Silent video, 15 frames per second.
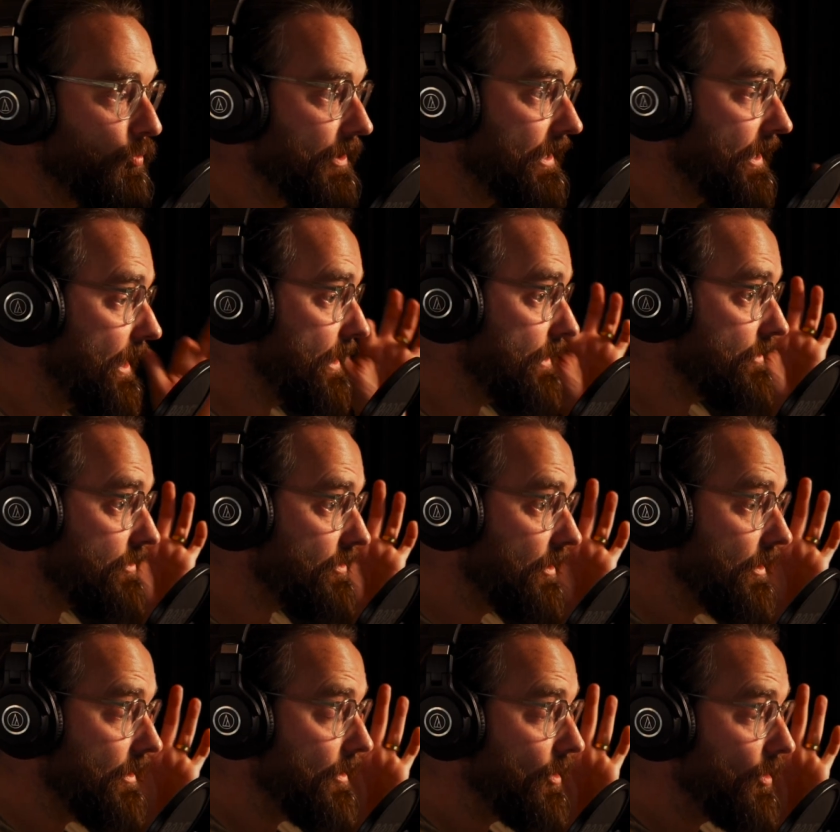
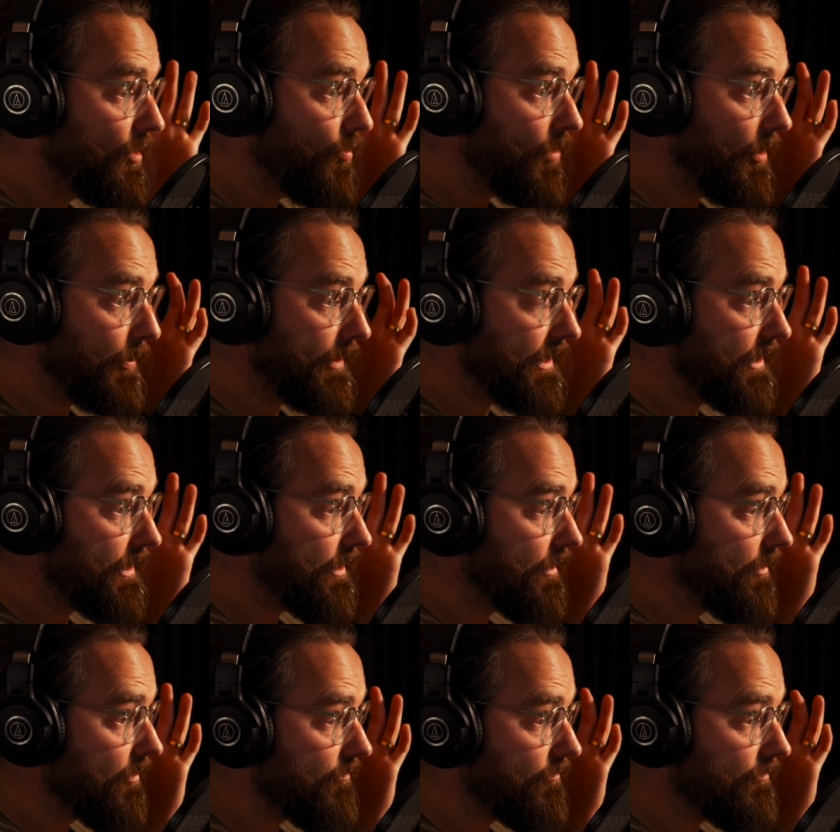weekend where
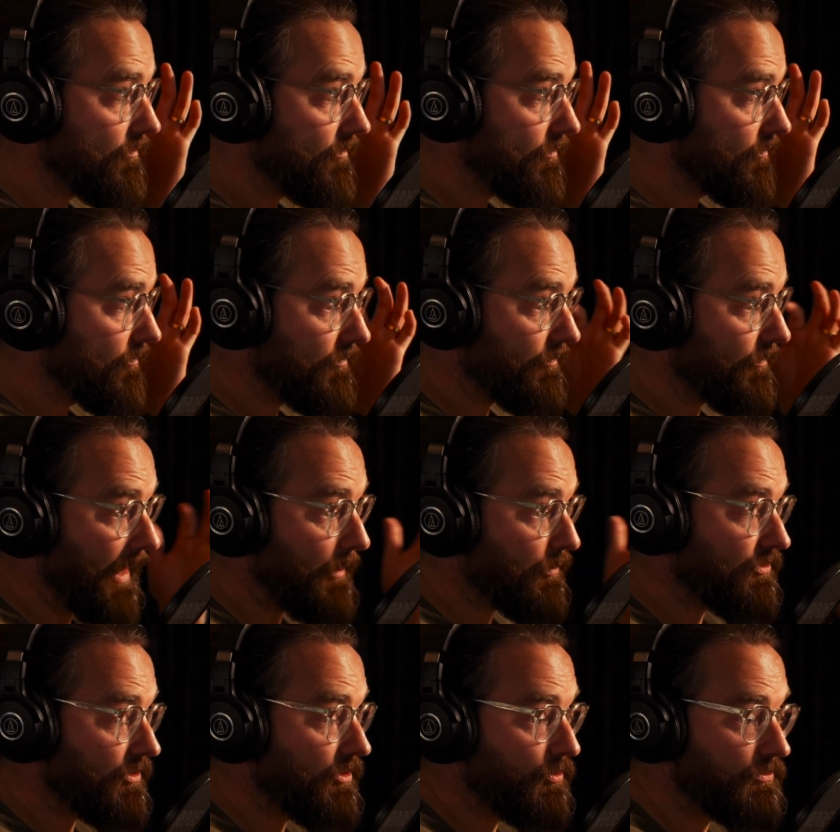we,
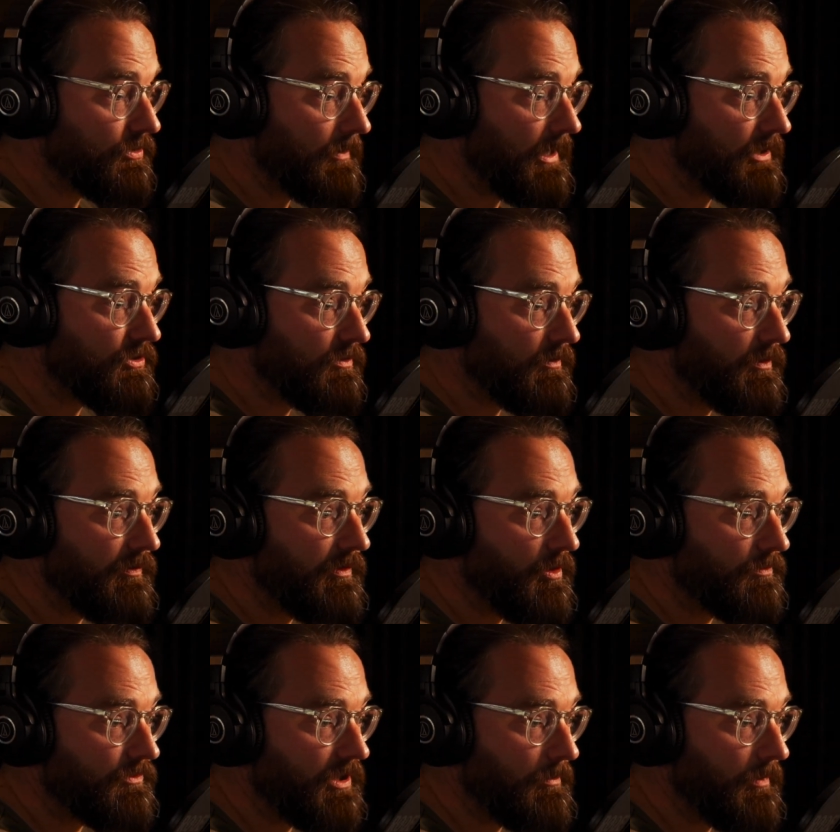that was the call to action of the
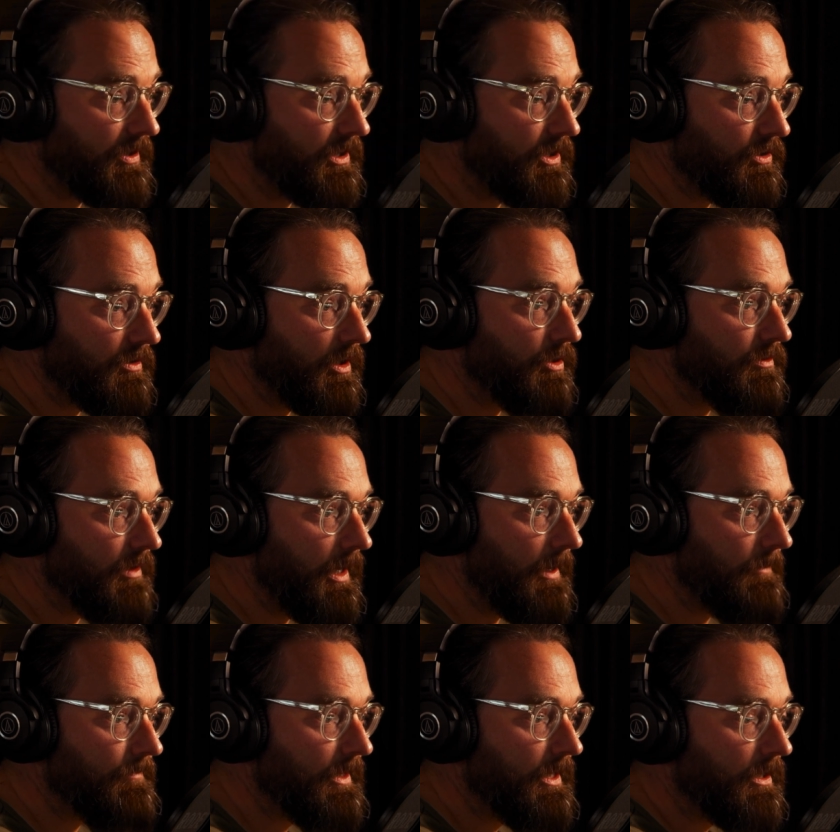film, Tim, I think you know
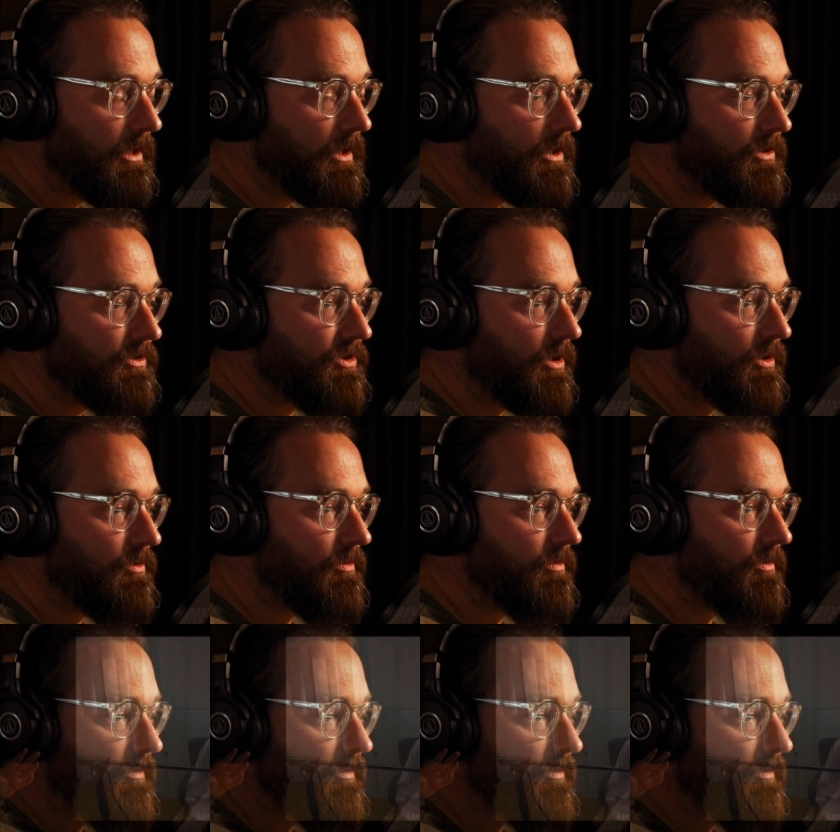that. So,